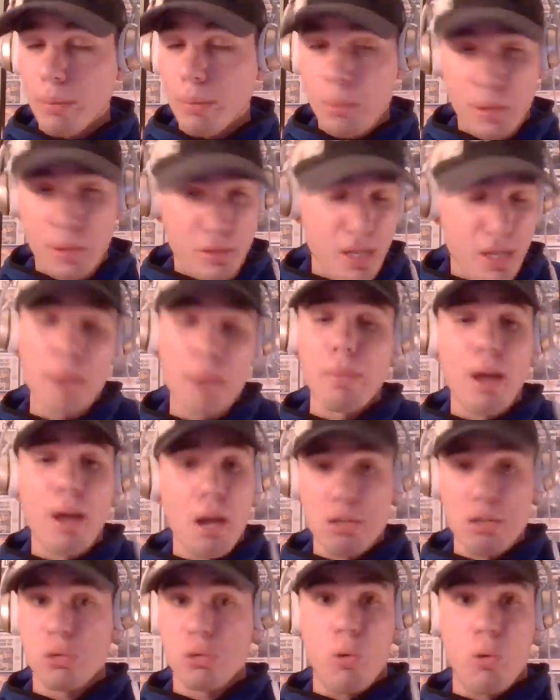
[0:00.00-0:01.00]
Because I'm
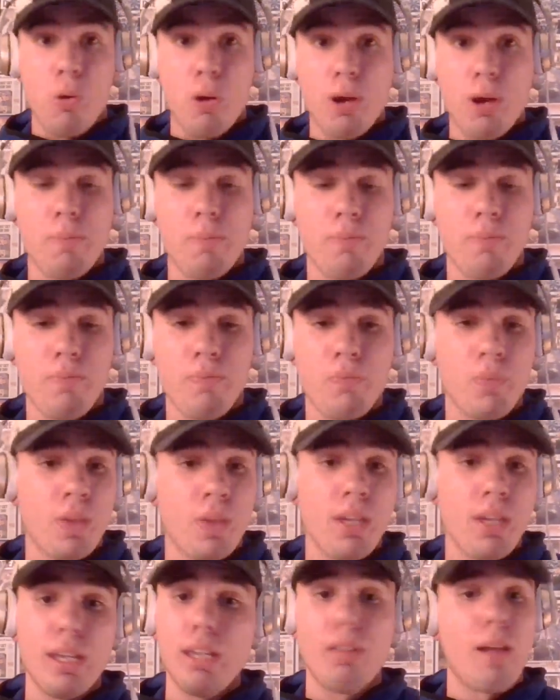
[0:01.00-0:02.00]
not sure.
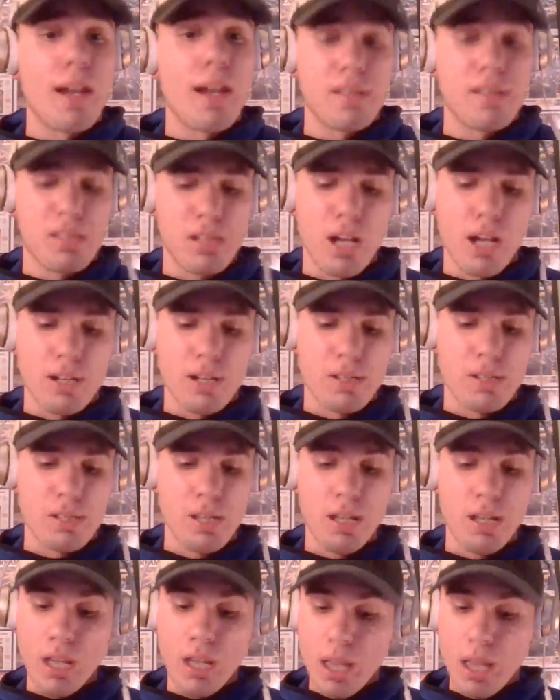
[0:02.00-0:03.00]
Eli
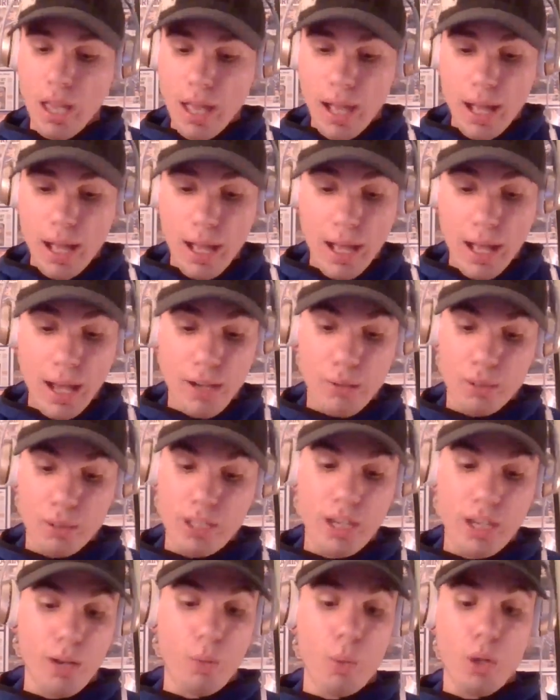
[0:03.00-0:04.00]
sucks. I don't
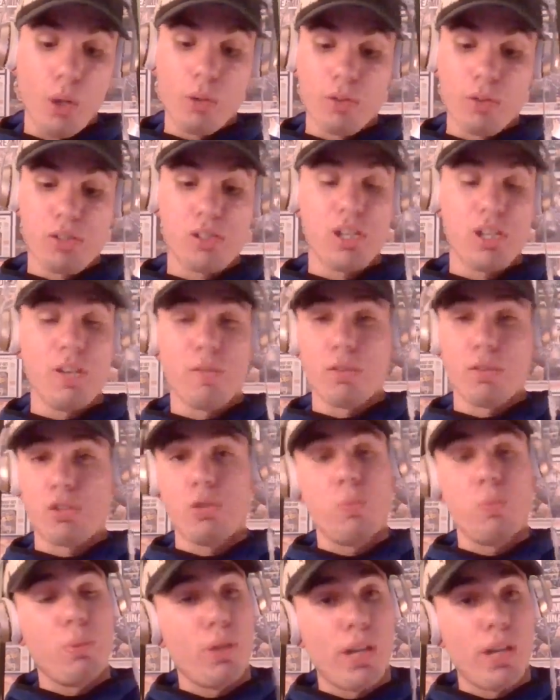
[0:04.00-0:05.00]
care what receivers
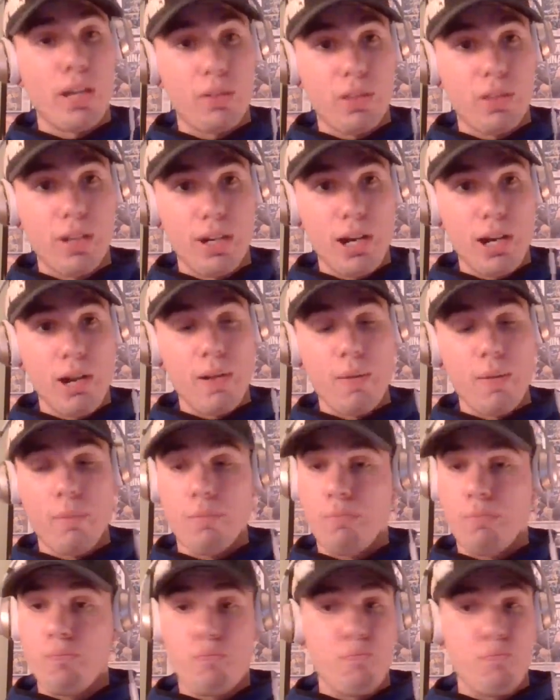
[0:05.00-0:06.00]
you put out there.
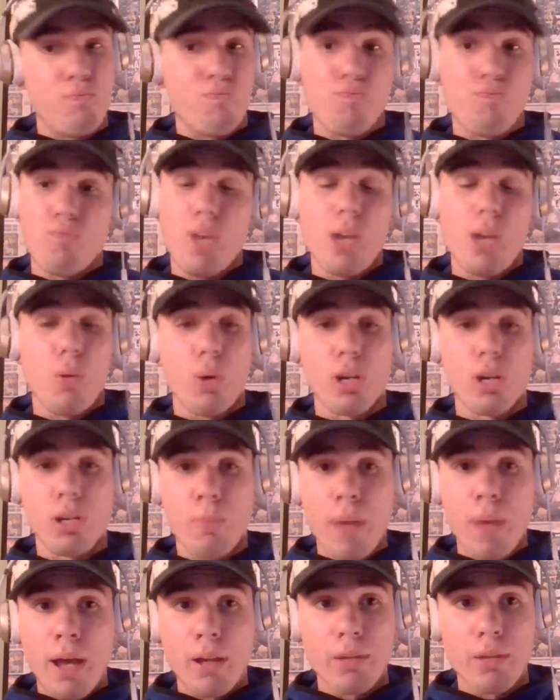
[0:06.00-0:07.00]
I ain't worried
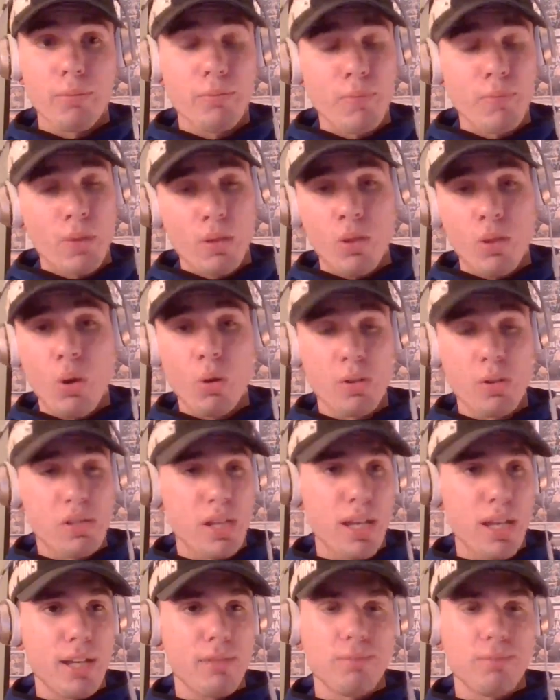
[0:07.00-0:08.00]
about it. Golden
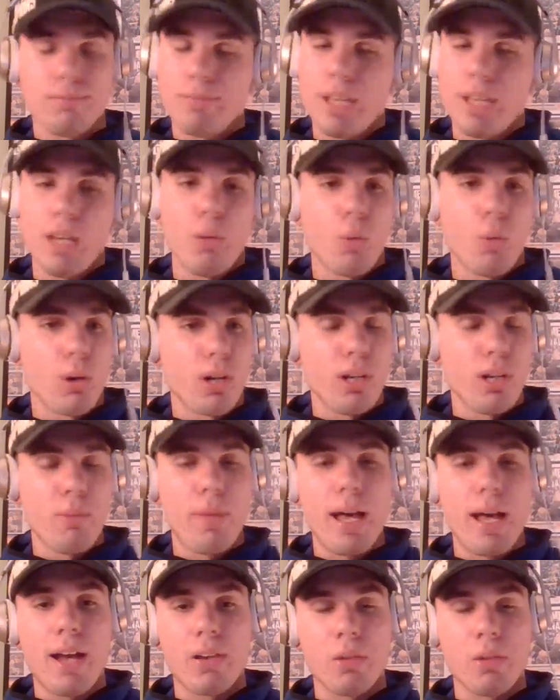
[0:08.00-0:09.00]
Tate, ain't worried
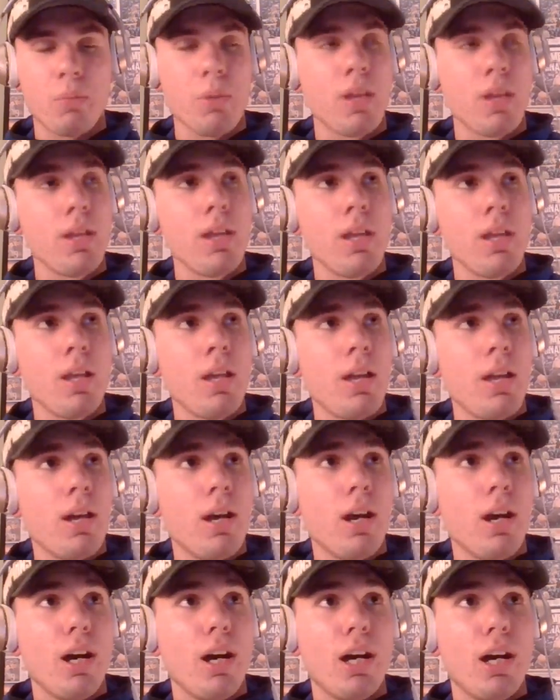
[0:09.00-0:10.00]
about him.
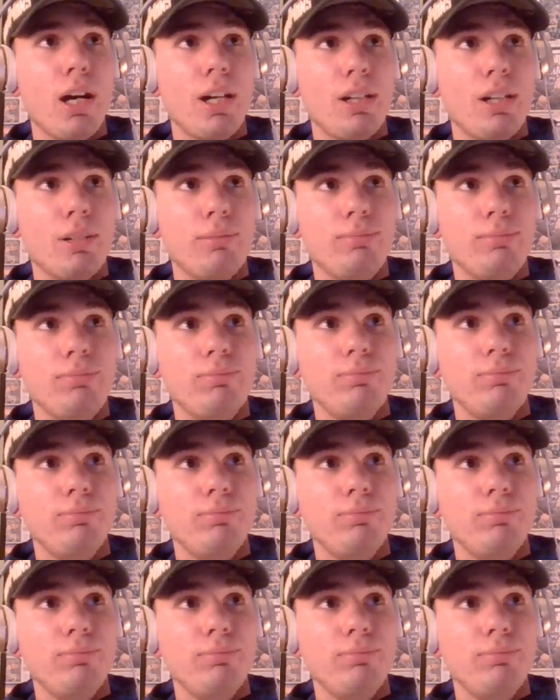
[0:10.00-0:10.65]
I'm